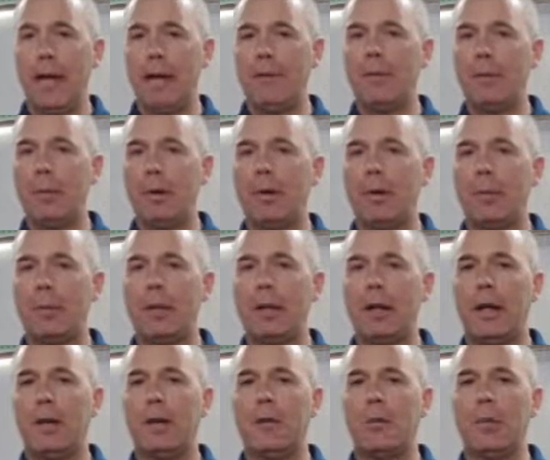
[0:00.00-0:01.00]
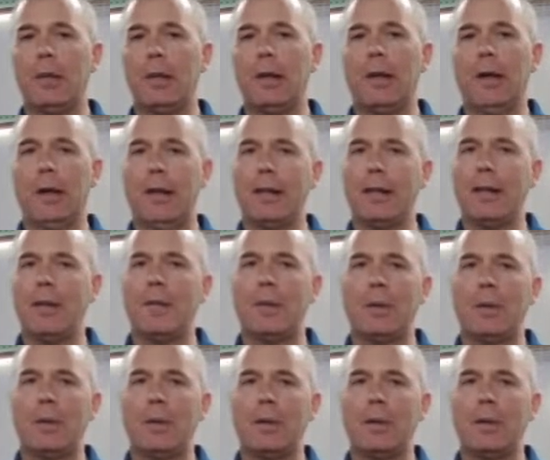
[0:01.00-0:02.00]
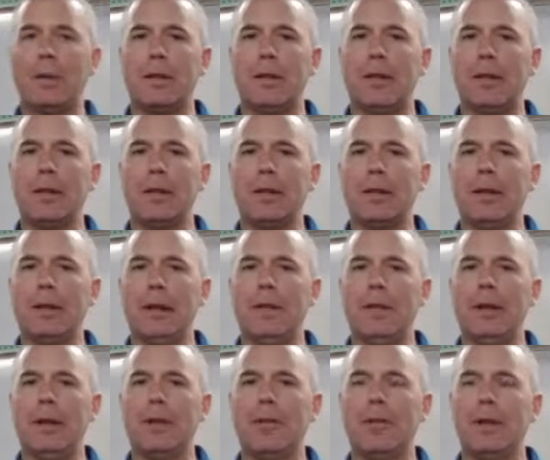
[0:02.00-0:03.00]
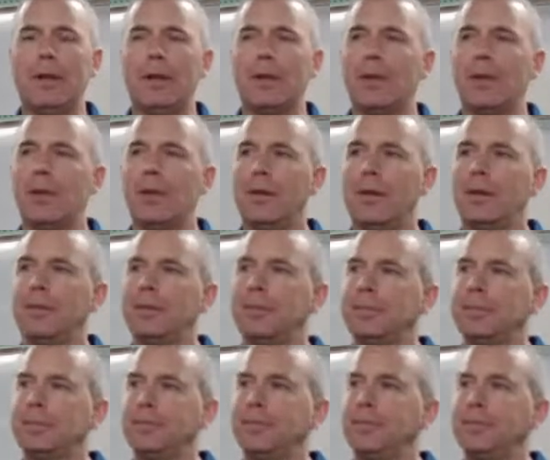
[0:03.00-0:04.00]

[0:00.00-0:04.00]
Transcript: to have a pair of pliers, but I'd get that valve changed.